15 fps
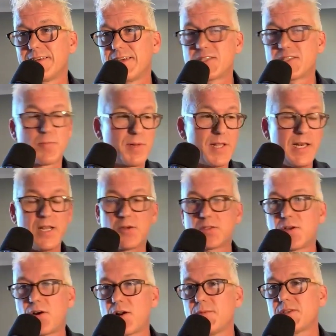It's completely
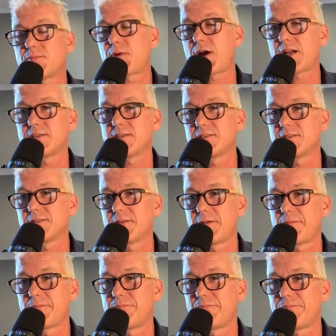autonomous practice.
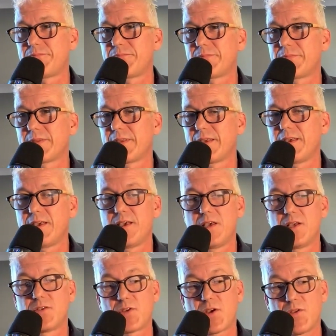
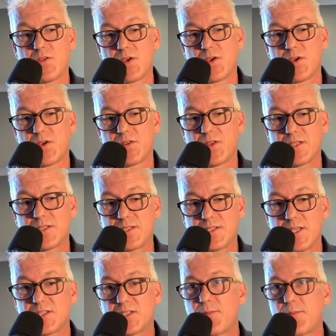So the
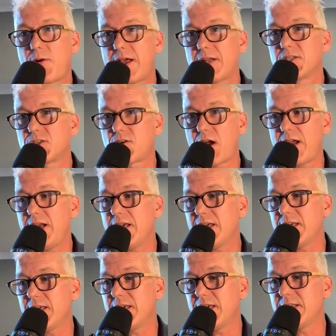system around
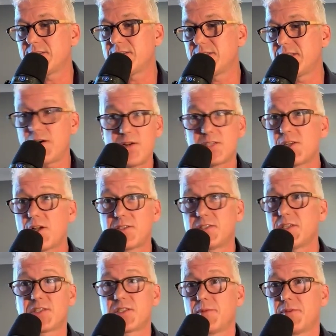training is, there is no
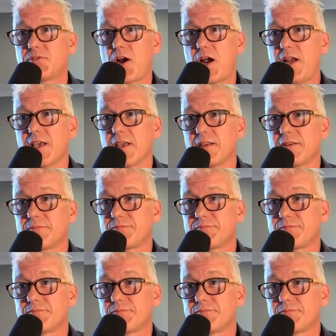system of training.